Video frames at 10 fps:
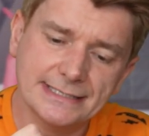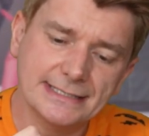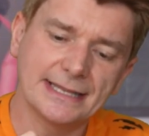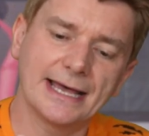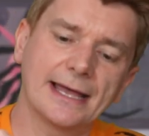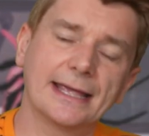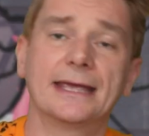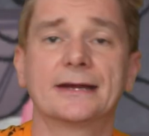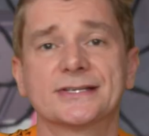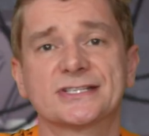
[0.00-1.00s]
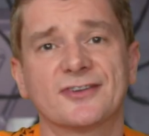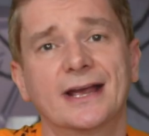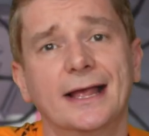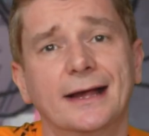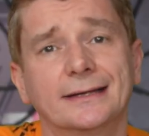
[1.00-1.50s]
that in
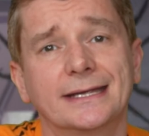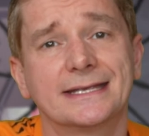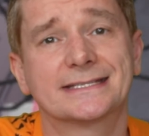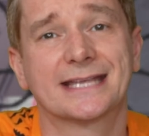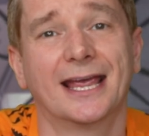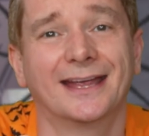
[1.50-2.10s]
Australia it's